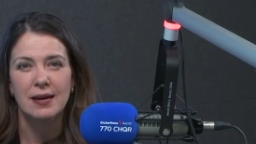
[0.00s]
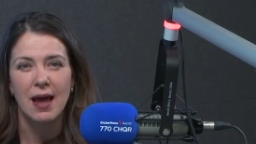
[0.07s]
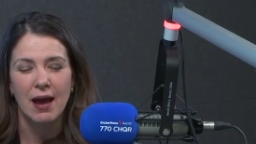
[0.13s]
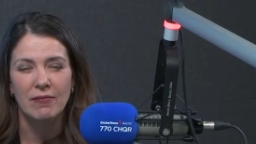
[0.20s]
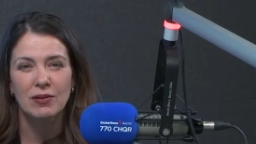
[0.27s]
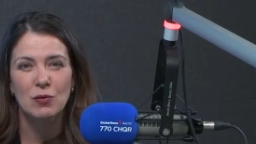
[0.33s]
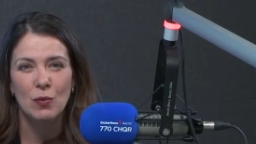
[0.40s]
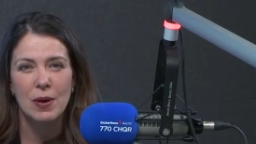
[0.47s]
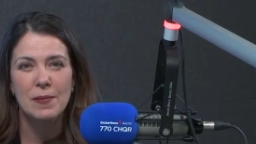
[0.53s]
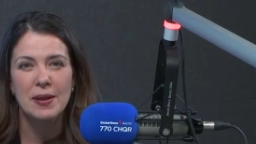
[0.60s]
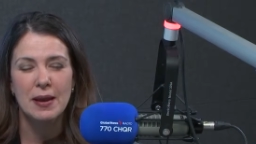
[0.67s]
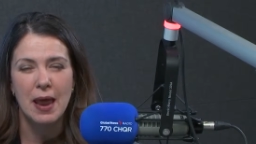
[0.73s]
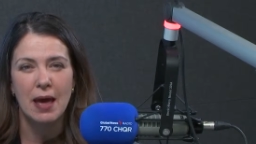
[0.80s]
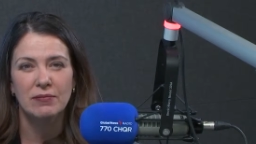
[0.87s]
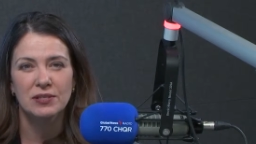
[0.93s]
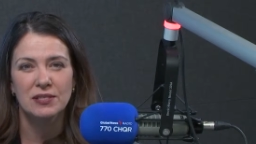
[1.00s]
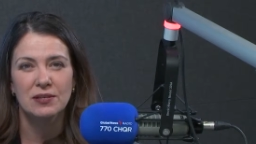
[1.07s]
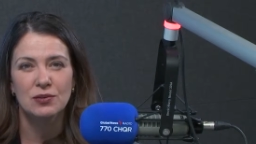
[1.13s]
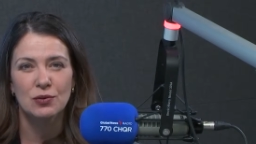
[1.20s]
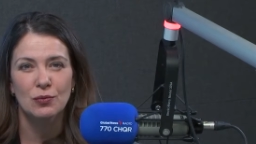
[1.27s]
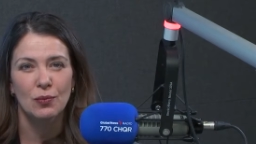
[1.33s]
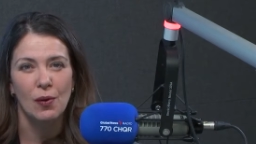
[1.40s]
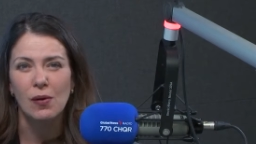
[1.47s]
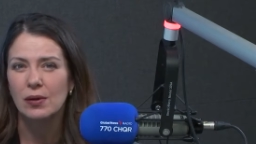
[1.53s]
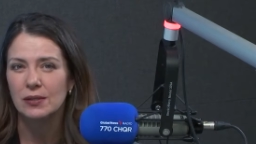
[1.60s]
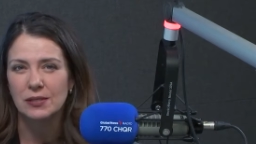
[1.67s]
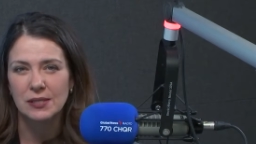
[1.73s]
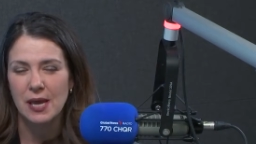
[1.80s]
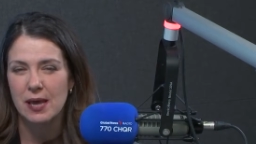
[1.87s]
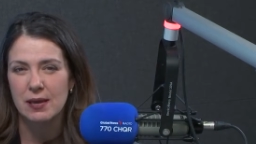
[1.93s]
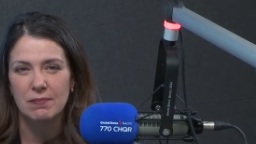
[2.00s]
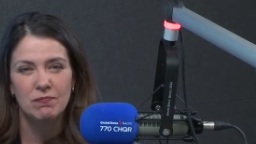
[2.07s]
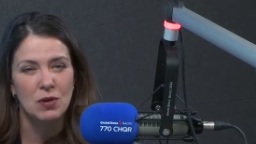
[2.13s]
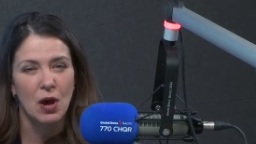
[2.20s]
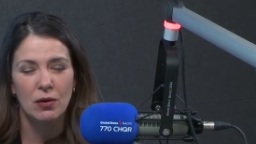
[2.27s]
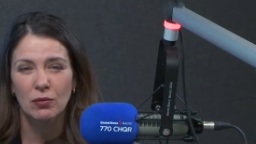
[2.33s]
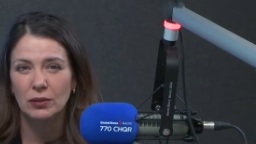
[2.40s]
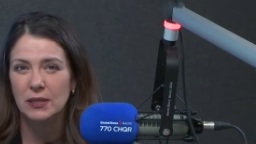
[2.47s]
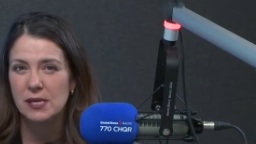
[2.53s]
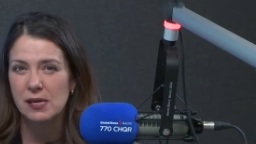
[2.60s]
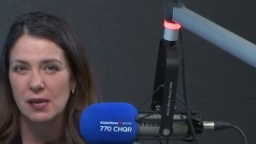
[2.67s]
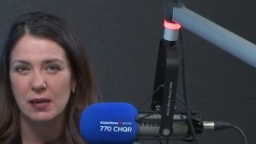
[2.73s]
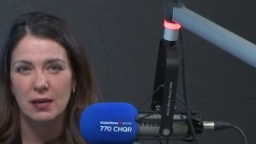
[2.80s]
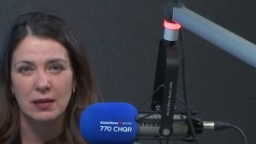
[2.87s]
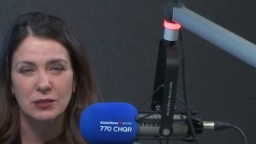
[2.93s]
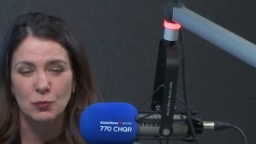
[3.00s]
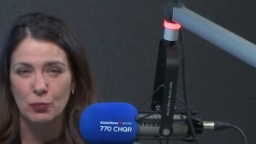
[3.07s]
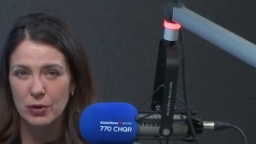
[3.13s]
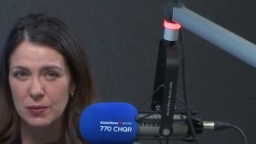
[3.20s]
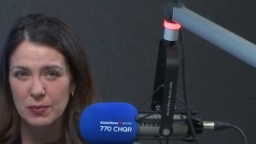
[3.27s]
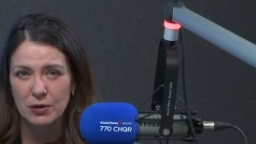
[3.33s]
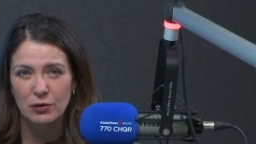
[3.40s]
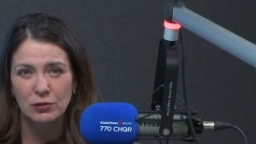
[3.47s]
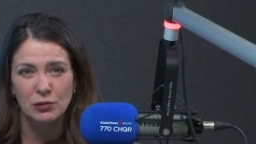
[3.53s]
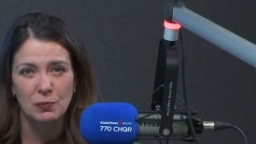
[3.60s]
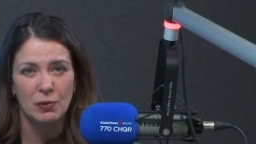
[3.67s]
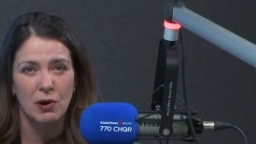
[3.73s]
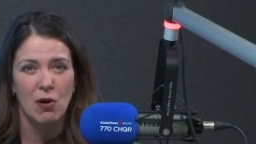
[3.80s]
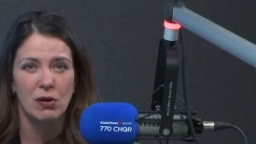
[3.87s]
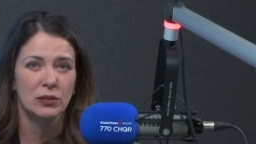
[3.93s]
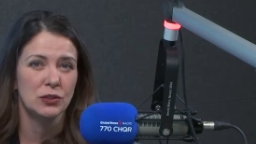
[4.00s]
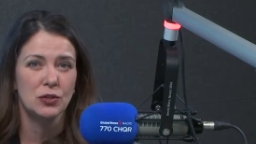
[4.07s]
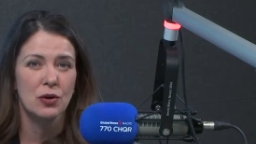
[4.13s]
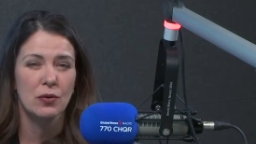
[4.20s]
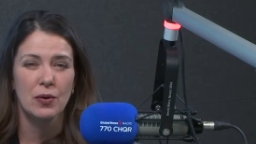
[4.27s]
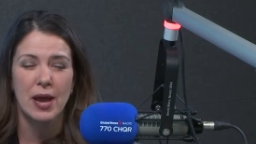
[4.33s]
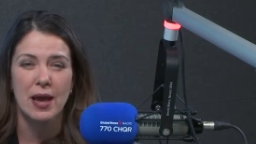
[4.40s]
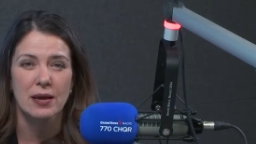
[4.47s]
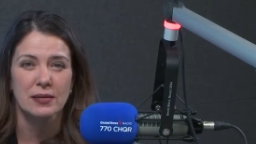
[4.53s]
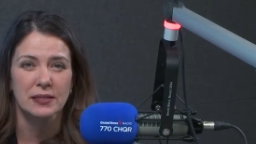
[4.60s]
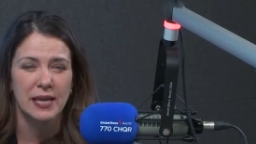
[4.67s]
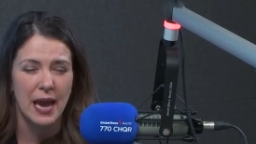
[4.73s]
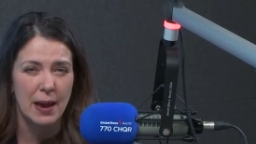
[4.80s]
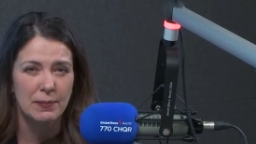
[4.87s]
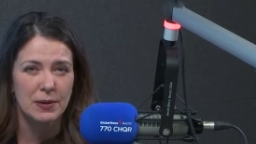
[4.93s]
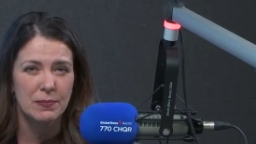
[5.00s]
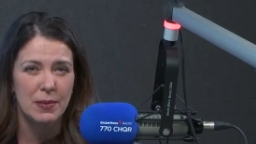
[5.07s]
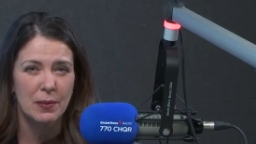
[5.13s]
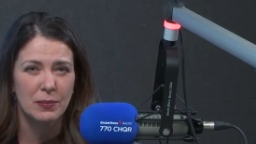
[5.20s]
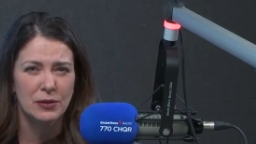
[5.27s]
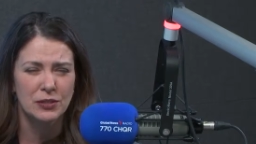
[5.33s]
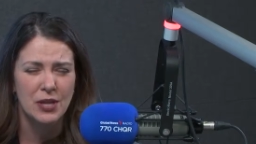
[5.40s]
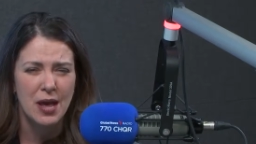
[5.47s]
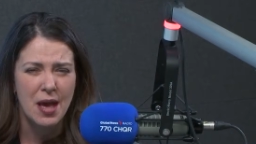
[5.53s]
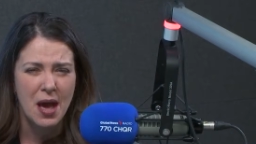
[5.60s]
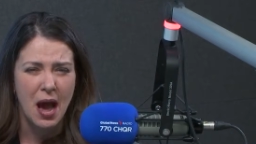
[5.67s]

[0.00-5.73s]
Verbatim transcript: in having women have senior roles, and not only as premiers, but also as cabinet members.